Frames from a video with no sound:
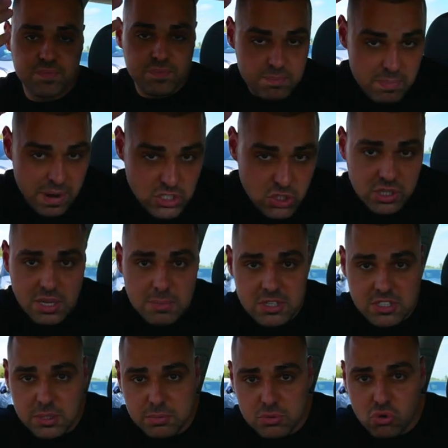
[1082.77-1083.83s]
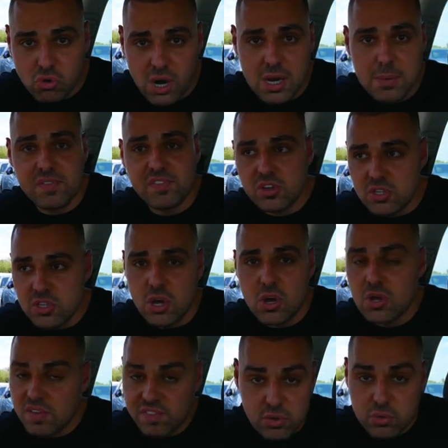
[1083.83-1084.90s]
Make sure you give me a subscribe if you're new.
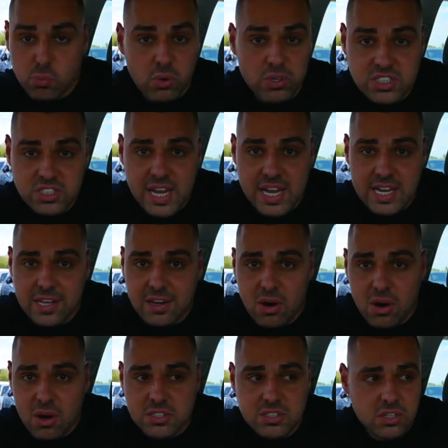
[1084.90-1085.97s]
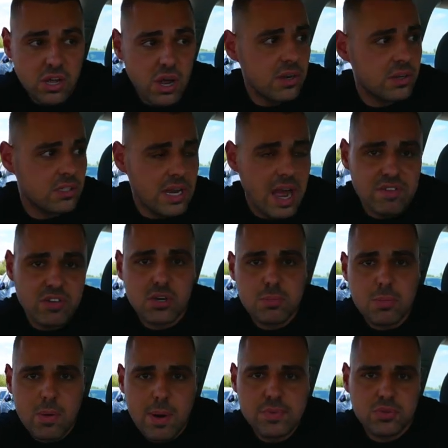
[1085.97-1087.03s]
If you want to see any cars, you know, have a look on
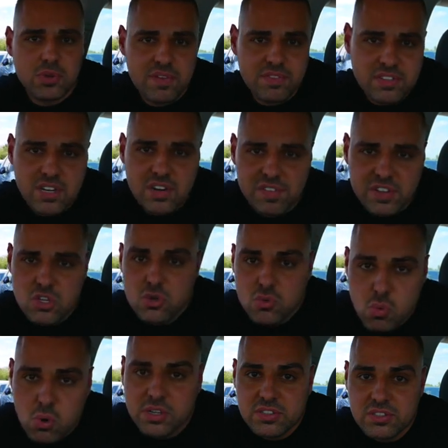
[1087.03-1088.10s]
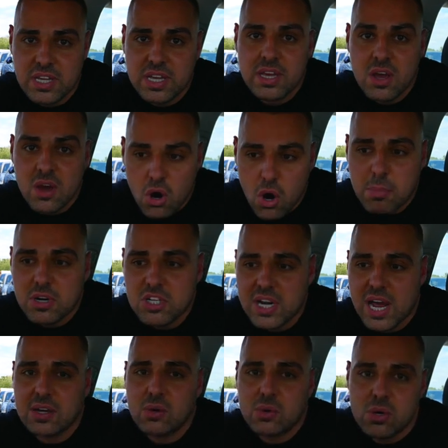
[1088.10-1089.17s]
my website. If there's anything you want to see on my
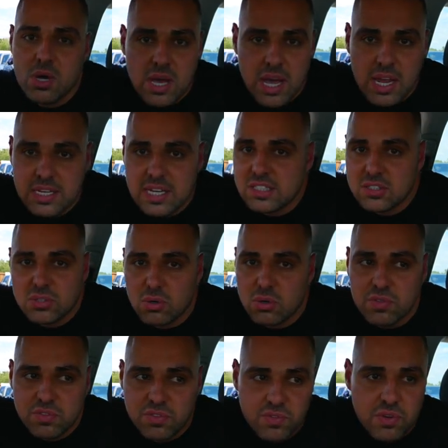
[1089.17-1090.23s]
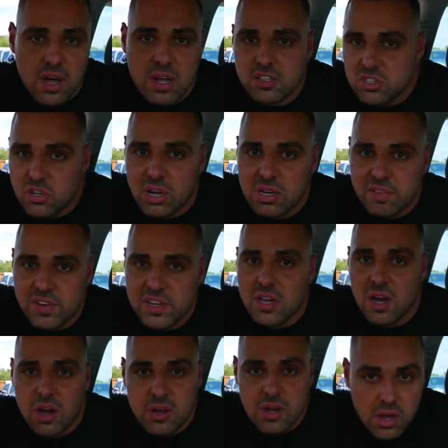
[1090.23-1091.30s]
channel in this sort of style of
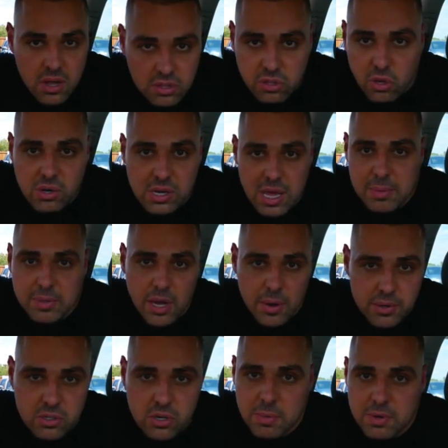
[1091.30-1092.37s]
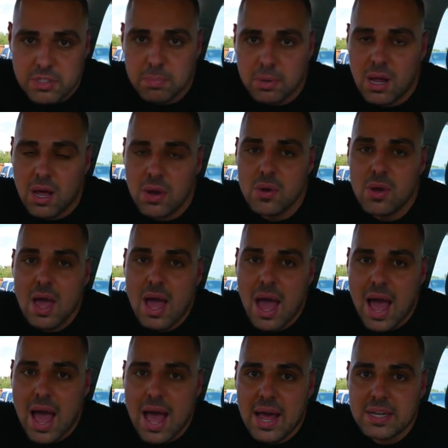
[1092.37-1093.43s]
video, do let me know in the comments below.
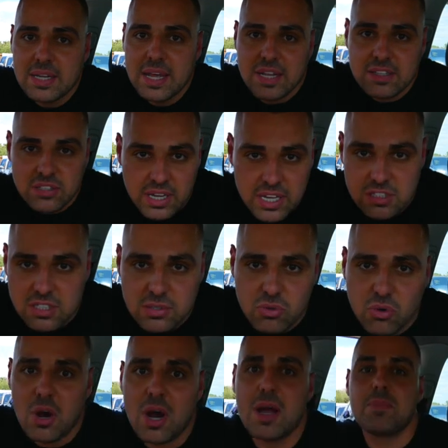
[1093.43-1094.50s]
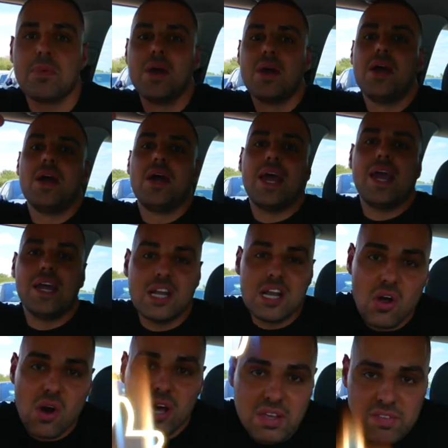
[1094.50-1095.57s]
And yeah, so hit subscribe, hit
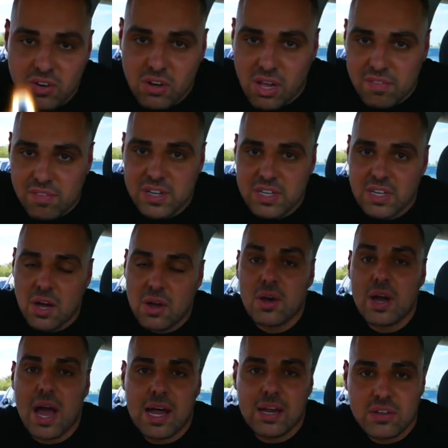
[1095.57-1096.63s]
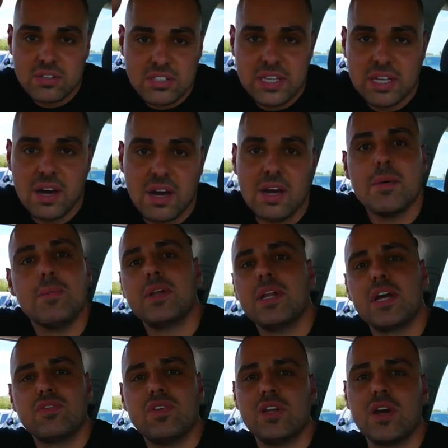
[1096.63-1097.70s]
like if you like the video, and I'll see you in my
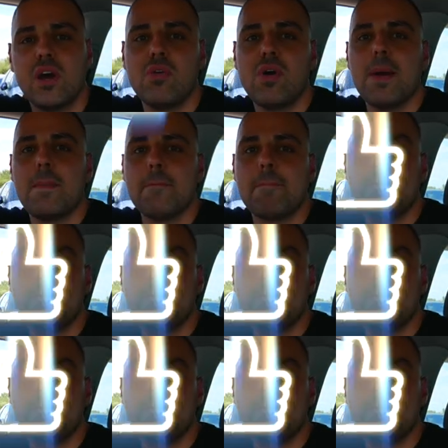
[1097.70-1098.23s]
next video, all right?